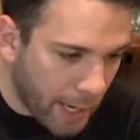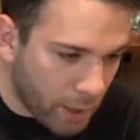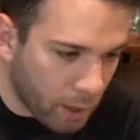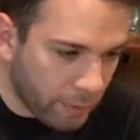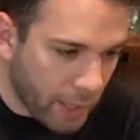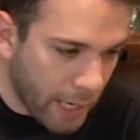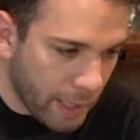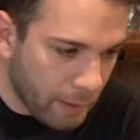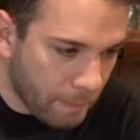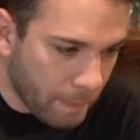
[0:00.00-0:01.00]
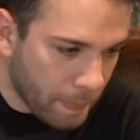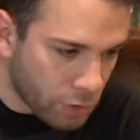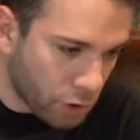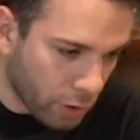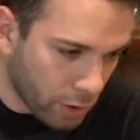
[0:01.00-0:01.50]
all of that,
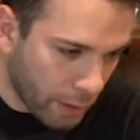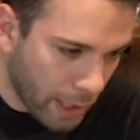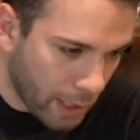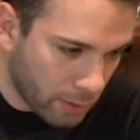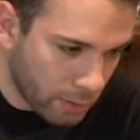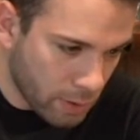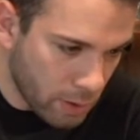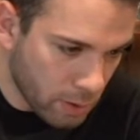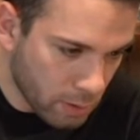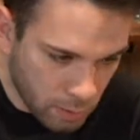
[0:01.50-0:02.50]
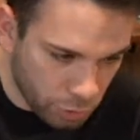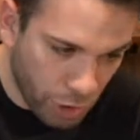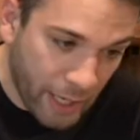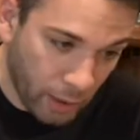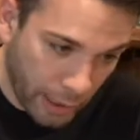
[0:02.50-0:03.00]
stir it around
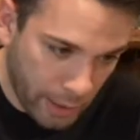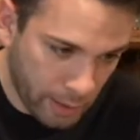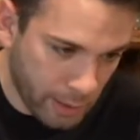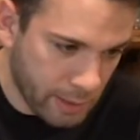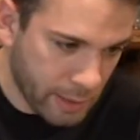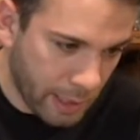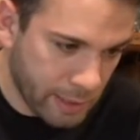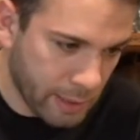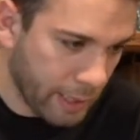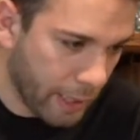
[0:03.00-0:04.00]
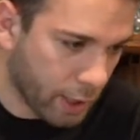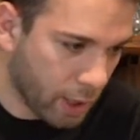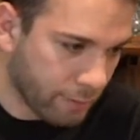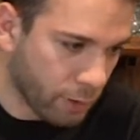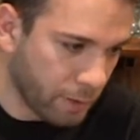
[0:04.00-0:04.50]
gently, it says, and then
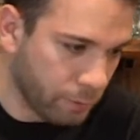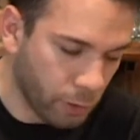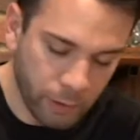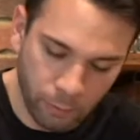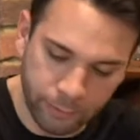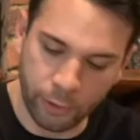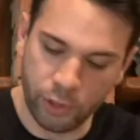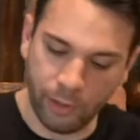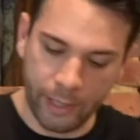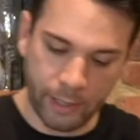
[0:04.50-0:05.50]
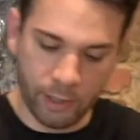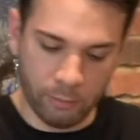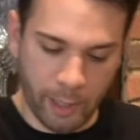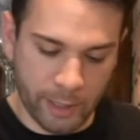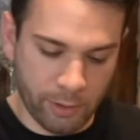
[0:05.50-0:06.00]
cover and refrigerate until
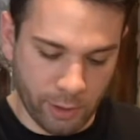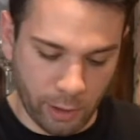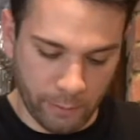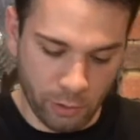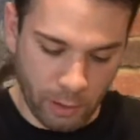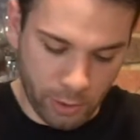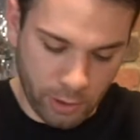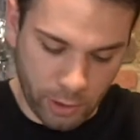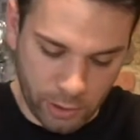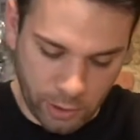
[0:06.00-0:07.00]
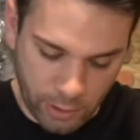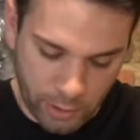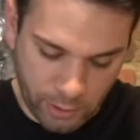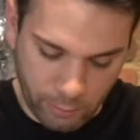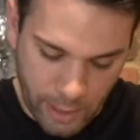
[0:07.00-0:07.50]
ready to serve. So I'm just gonna stir
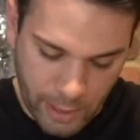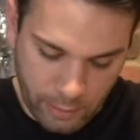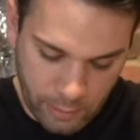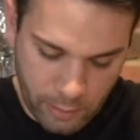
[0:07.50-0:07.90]
this around.